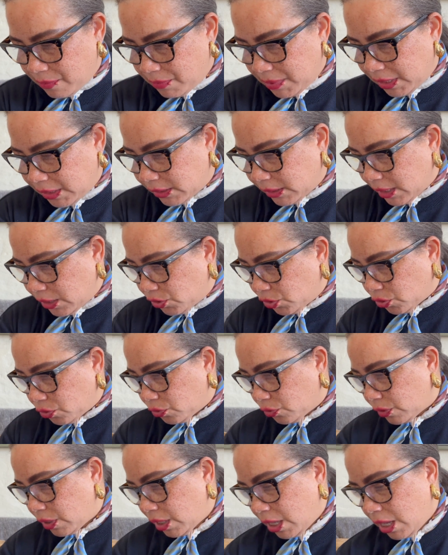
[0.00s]

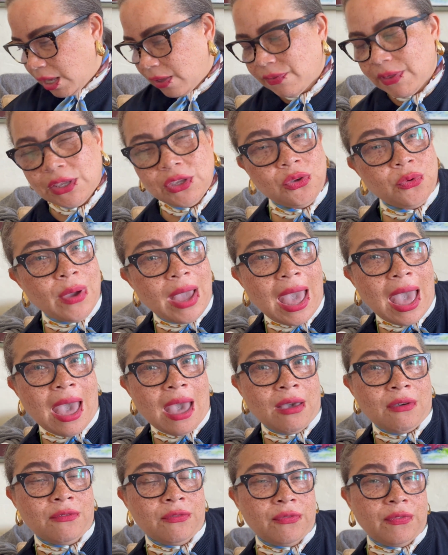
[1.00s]
essential that you
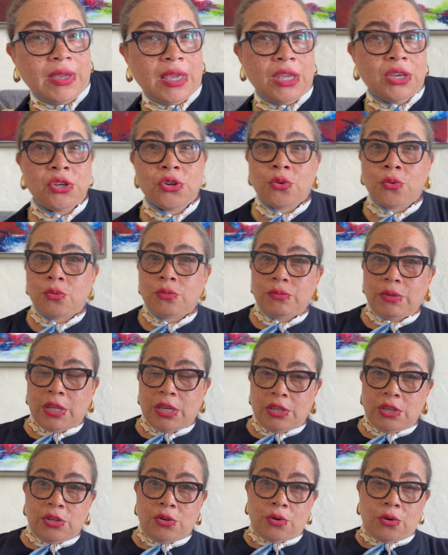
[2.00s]
have in
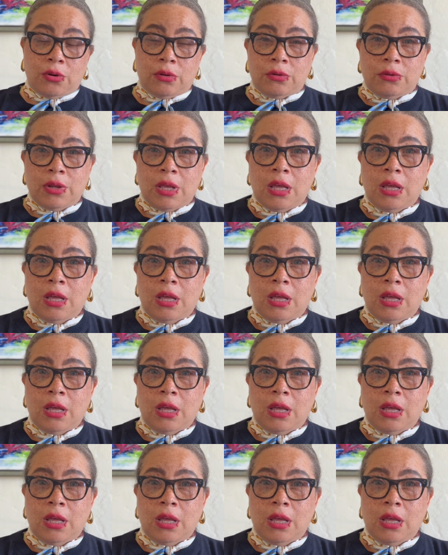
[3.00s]
your